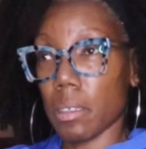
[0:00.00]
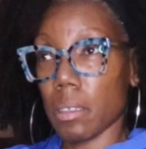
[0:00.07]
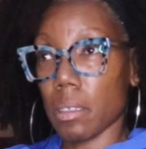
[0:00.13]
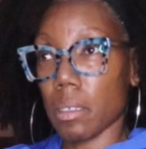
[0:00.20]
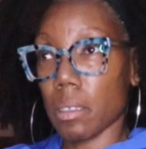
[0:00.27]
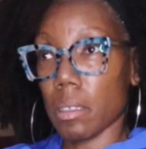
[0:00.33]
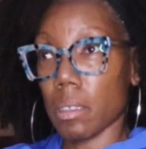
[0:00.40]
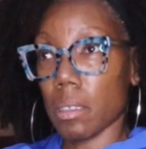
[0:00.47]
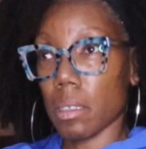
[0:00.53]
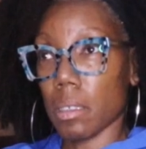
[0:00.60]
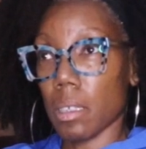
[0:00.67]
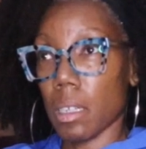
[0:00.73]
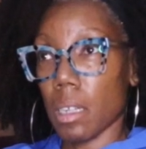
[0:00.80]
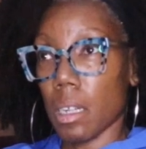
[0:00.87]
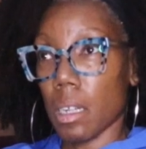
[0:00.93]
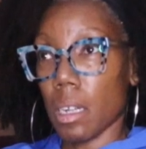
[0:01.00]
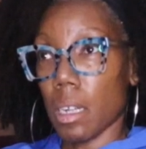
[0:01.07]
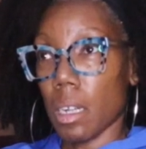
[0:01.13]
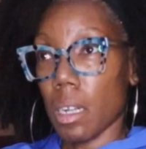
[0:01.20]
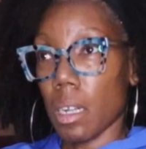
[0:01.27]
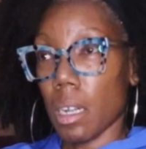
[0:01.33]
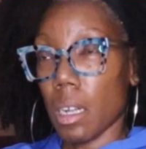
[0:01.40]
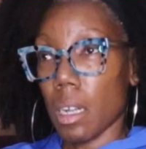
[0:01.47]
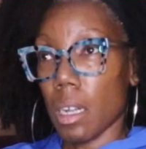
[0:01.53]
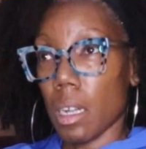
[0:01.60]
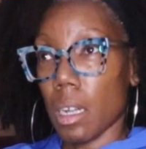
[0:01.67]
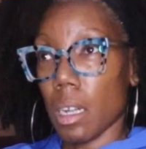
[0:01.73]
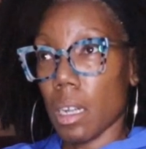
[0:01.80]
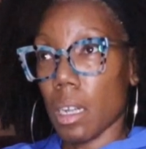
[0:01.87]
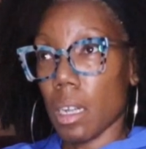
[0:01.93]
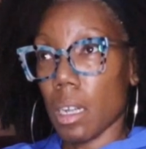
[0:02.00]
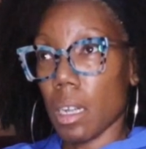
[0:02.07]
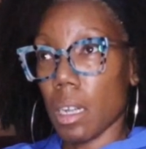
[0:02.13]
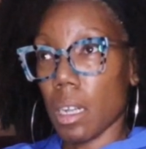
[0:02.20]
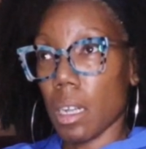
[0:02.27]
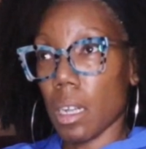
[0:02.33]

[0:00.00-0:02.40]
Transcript: (silence)